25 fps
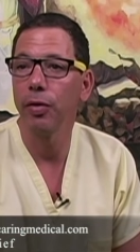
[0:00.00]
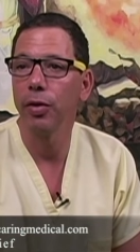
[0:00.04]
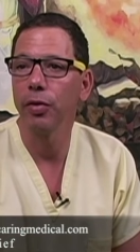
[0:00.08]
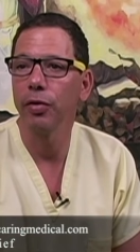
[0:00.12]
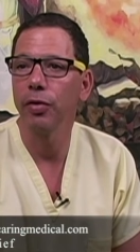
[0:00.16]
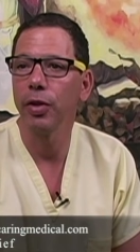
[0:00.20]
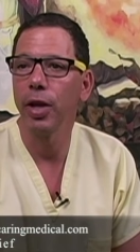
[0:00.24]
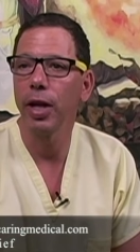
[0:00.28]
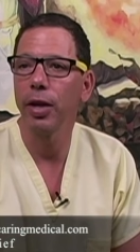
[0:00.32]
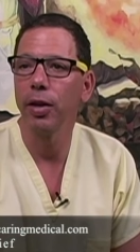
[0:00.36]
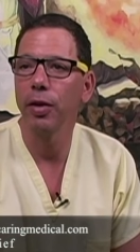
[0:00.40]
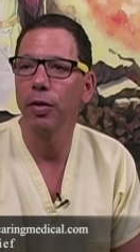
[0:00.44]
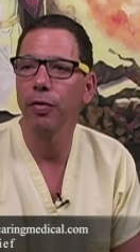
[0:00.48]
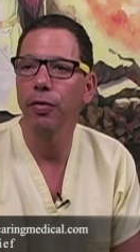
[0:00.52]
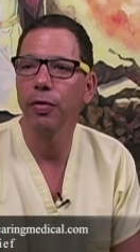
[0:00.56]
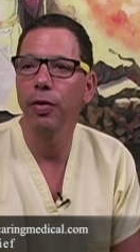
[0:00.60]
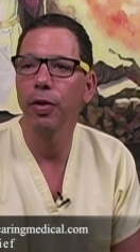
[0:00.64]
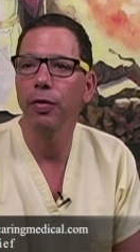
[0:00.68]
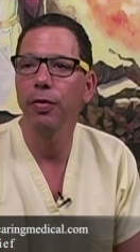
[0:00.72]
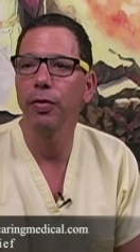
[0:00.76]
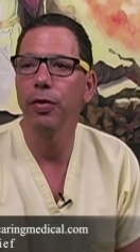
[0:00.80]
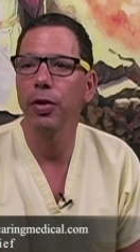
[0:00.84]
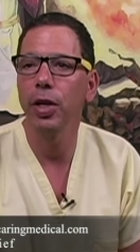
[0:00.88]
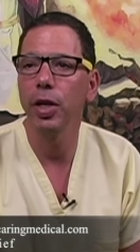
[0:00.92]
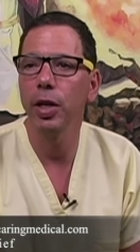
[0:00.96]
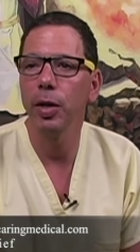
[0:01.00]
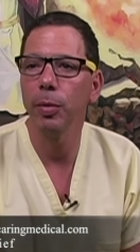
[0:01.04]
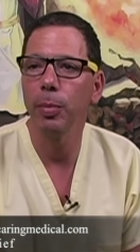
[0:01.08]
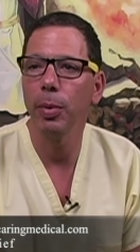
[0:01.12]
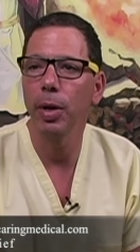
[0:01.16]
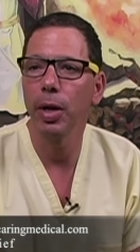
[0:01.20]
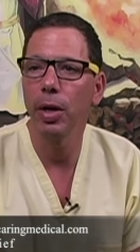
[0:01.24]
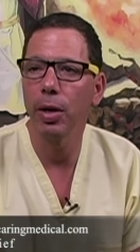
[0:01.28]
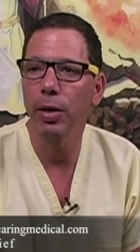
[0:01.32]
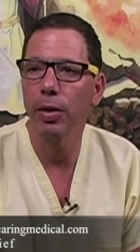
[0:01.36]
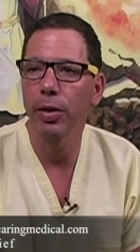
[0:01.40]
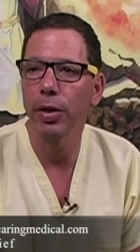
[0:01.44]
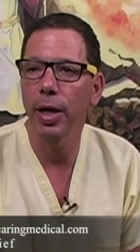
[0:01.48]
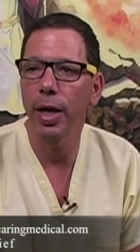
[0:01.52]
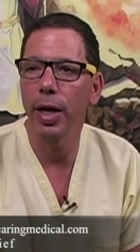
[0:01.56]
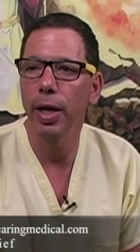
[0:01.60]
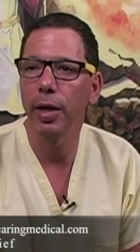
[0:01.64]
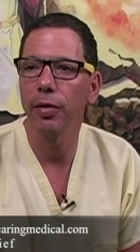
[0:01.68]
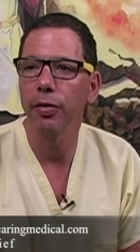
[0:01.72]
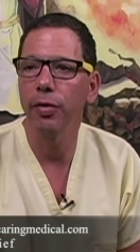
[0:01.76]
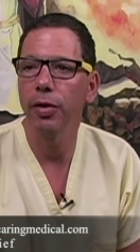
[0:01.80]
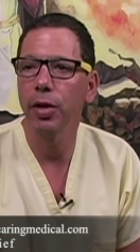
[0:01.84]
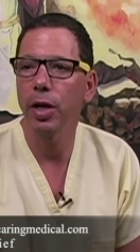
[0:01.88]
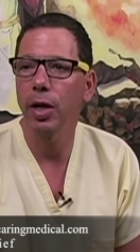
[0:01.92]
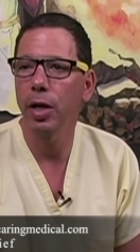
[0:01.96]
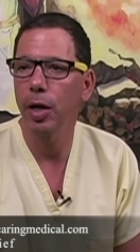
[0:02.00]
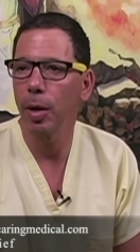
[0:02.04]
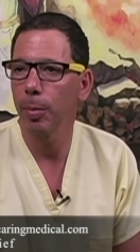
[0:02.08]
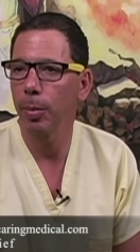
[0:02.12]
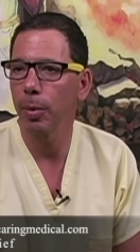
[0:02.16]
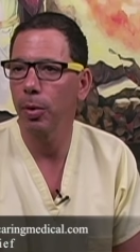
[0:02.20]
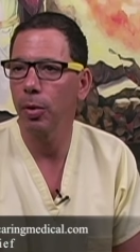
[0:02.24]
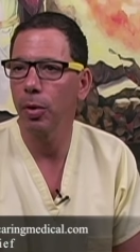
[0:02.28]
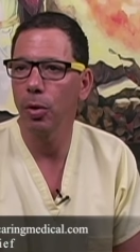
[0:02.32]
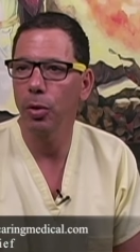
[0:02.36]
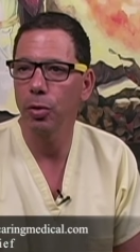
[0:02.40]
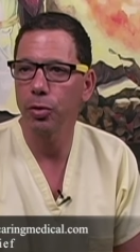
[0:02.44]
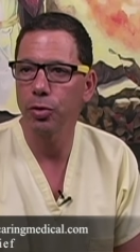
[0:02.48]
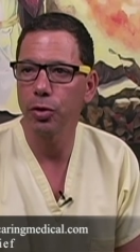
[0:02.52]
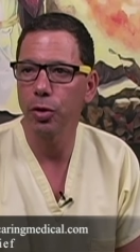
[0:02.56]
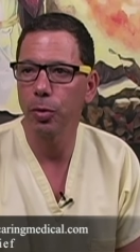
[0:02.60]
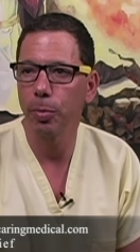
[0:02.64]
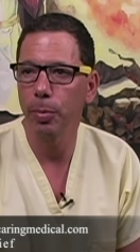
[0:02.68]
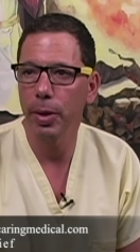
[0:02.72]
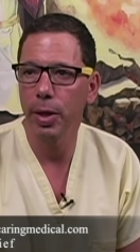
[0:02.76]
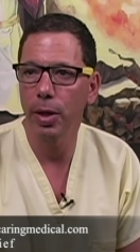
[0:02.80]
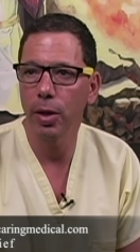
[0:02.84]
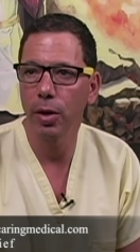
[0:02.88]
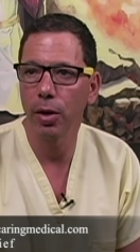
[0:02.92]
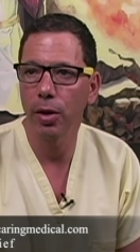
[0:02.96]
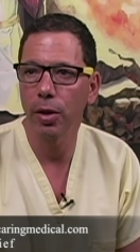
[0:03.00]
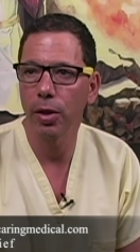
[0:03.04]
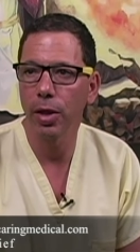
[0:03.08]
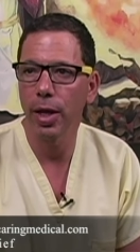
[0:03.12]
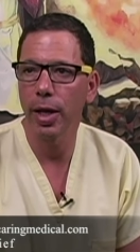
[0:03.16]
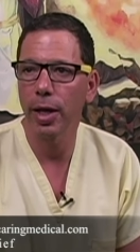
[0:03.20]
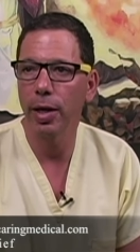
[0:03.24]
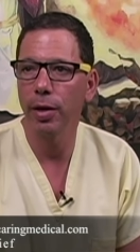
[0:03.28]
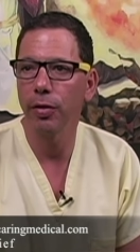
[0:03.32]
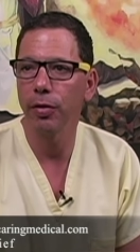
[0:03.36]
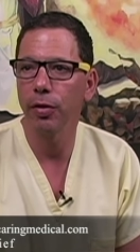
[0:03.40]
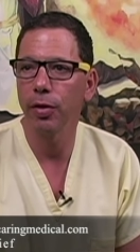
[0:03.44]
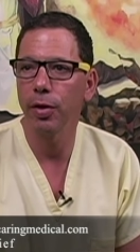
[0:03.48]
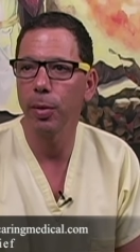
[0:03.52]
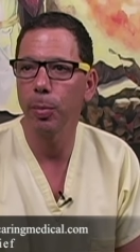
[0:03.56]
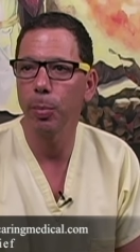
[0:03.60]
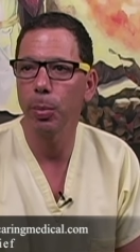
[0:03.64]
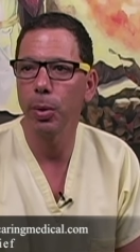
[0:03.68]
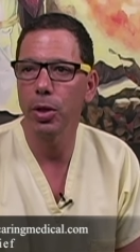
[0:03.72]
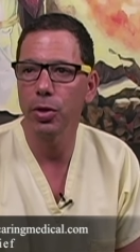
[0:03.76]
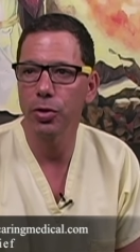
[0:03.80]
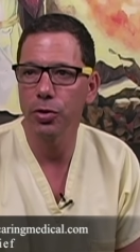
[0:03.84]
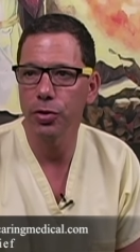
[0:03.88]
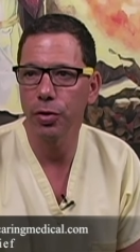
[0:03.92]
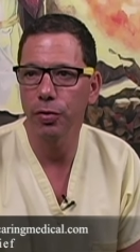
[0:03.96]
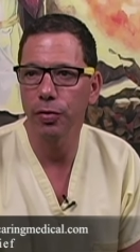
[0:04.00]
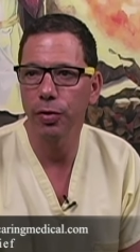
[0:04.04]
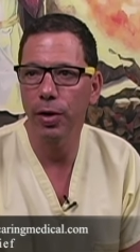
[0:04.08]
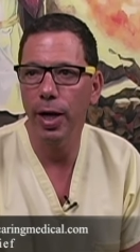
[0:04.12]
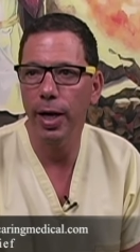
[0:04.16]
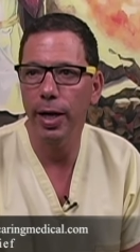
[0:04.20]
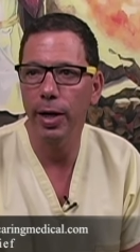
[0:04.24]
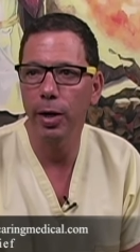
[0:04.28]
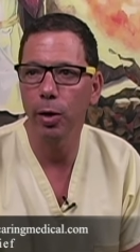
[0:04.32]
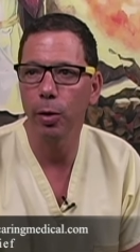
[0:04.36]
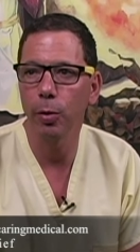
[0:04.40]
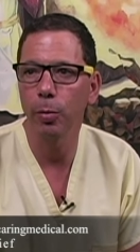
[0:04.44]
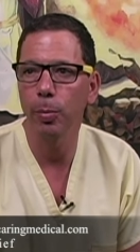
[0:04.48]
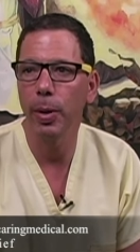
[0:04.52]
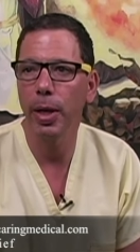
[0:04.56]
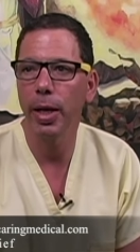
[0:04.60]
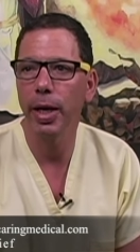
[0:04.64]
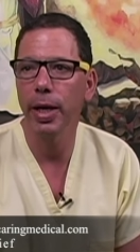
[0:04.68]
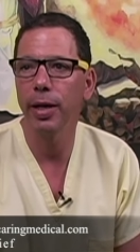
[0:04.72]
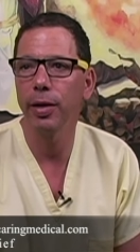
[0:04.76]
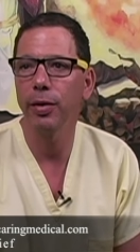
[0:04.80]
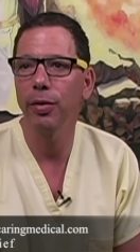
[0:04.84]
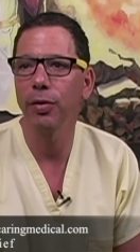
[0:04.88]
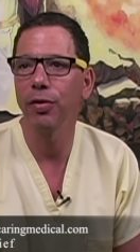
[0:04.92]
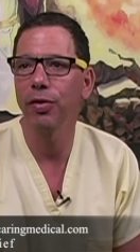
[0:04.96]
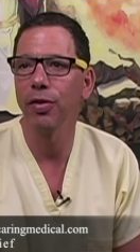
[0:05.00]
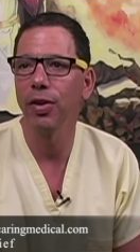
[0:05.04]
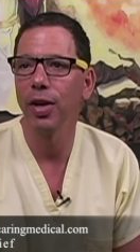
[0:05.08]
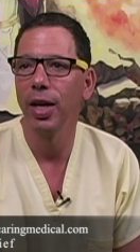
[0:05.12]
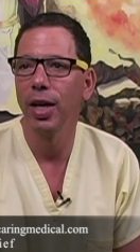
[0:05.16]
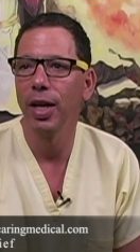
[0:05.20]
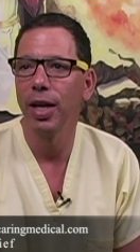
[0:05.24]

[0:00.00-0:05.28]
10 to 15 marathons and a couple ultra marathons and a bunch of Ironmans.